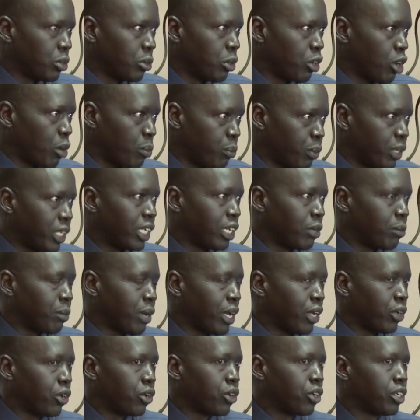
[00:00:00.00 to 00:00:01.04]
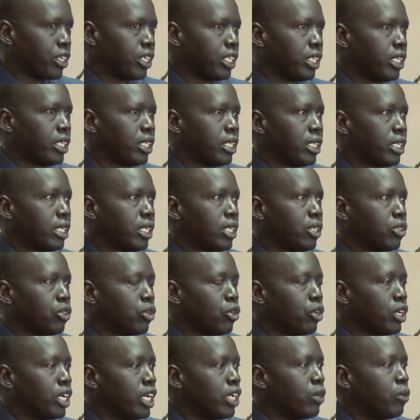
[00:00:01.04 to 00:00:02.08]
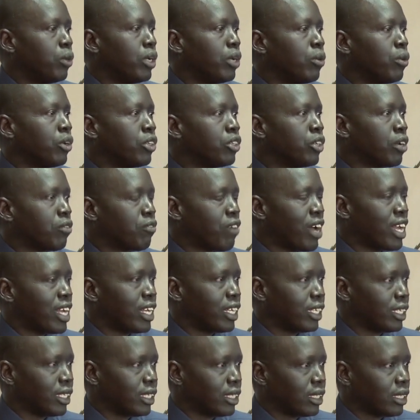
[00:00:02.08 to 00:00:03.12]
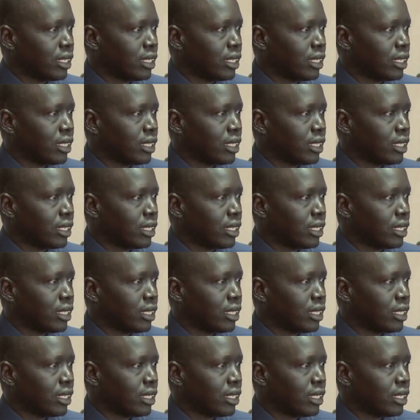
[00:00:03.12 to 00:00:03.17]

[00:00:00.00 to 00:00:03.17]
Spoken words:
of competing priority. So gateway was not funded.